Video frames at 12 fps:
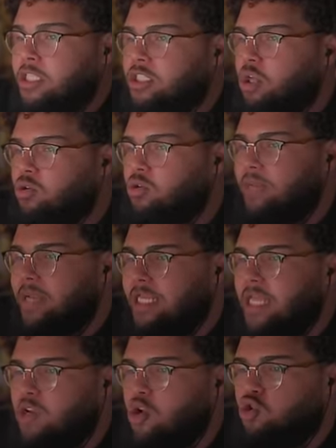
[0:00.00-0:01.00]
Don't do me like
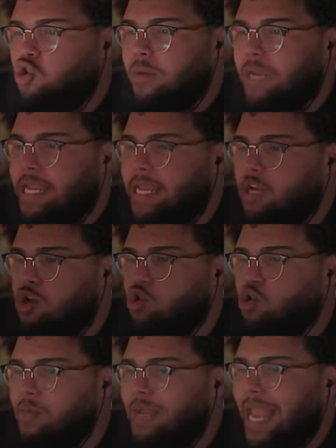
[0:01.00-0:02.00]
that. Don't do me like that. Don't
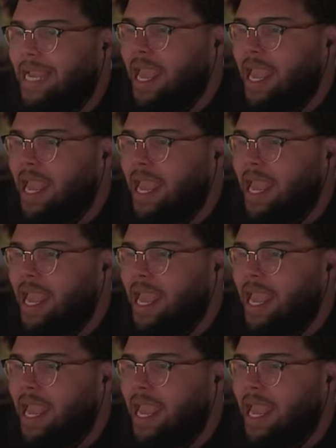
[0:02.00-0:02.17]
do me like